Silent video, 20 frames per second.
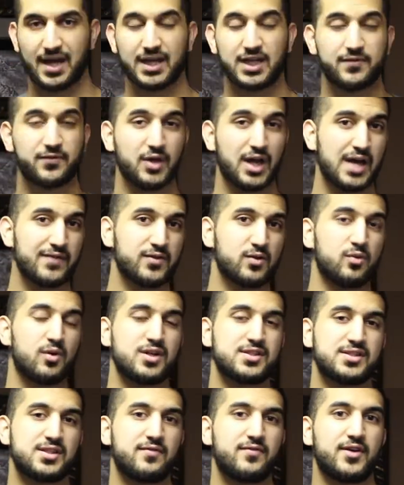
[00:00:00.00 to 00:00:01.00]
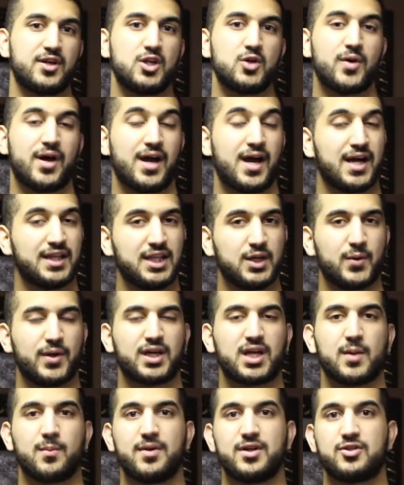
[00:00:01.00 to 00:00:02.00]
And if you haven't watched the video, I highly
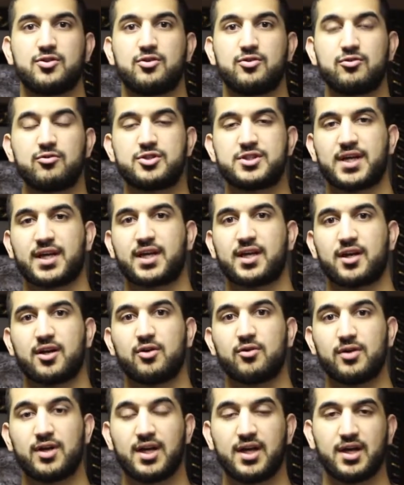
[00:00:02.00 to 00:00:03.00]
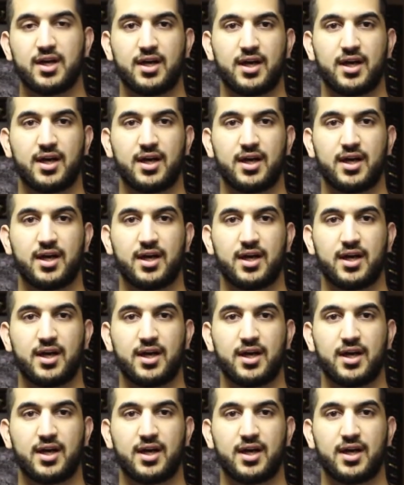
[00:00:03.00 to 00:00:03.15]
recommend you do check it out.